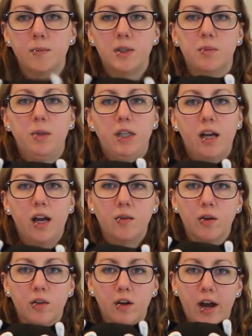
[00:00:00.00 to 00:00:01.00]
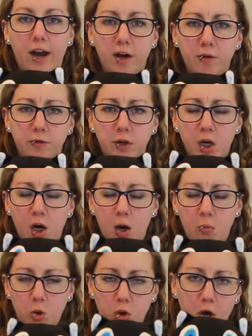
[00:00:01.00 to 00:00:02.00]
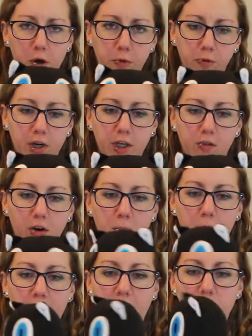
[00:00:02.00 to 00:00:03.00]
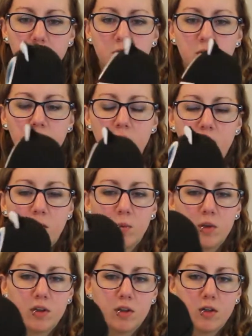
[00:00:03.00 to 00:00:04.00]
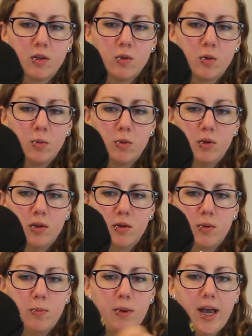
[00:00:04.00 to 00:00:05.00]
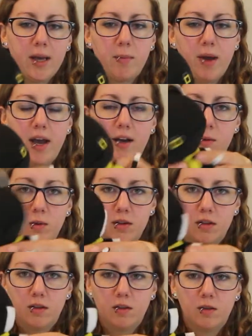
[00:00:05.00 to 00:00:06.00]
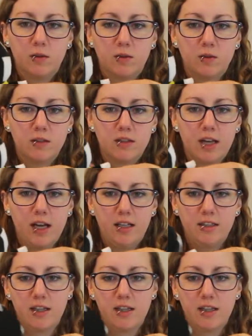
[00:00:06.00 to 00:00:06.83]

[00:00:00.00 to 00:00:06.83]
To me, I'd rather have a Morgana running around my house with an adorable little backpack with the little side